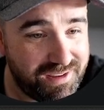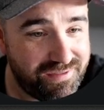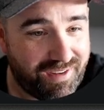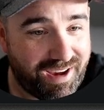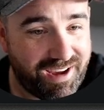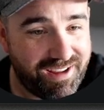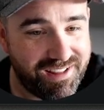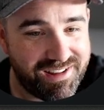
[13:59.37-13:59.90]

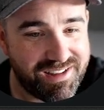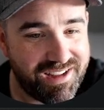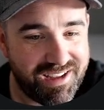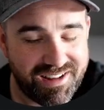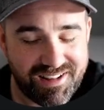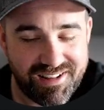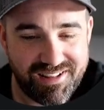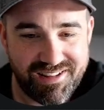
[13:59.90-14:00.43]
file and,
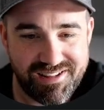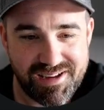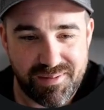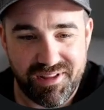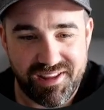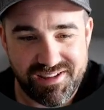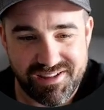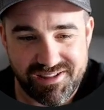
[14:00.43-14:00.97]
and some of
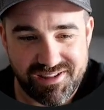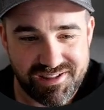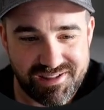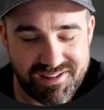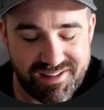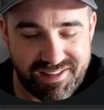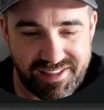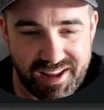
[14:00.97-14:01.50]
this is just
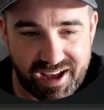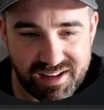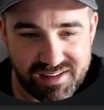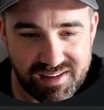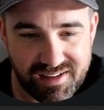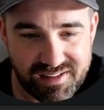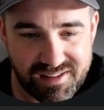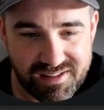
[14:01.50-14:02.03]

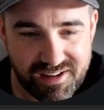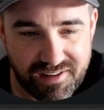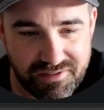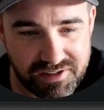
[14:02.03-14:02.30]
nonsense stuff for